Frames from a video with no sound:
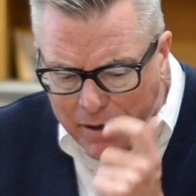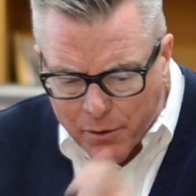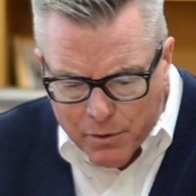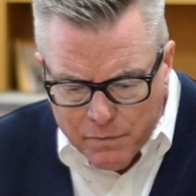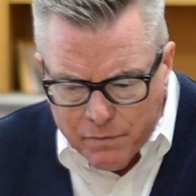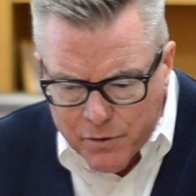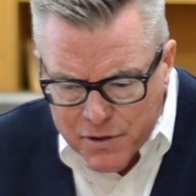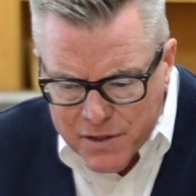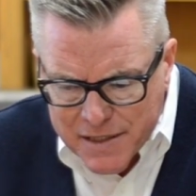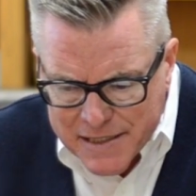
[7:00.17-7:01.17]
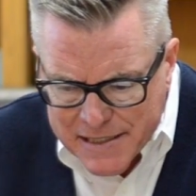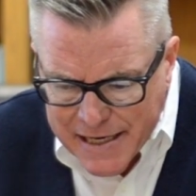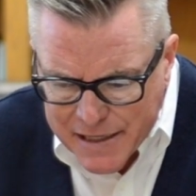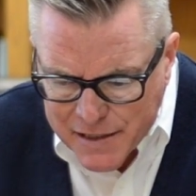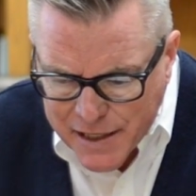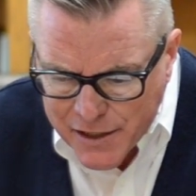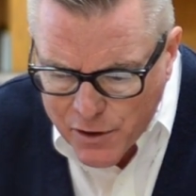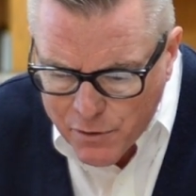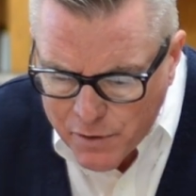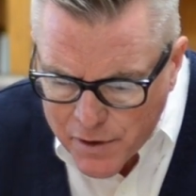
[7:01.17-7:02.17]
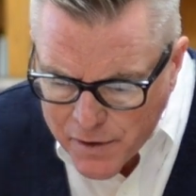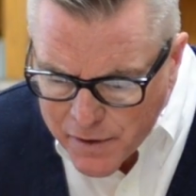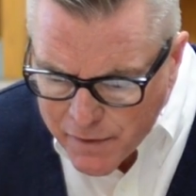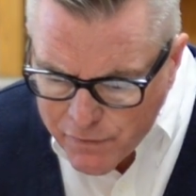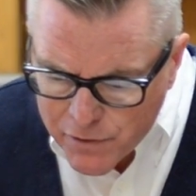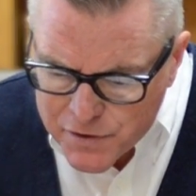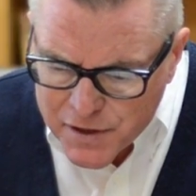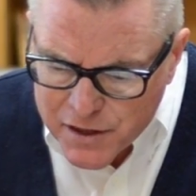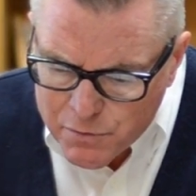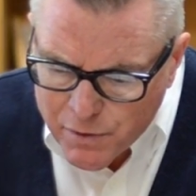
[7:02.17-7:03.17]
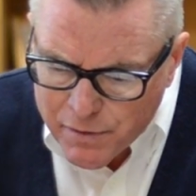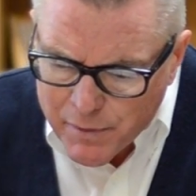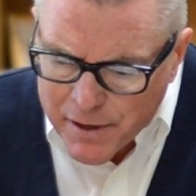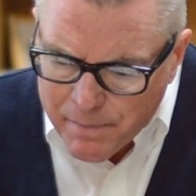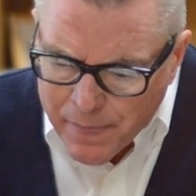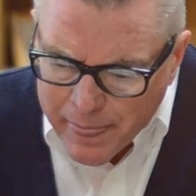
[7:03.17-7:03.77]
to go to verse 6. Can you go to verse 6 with me?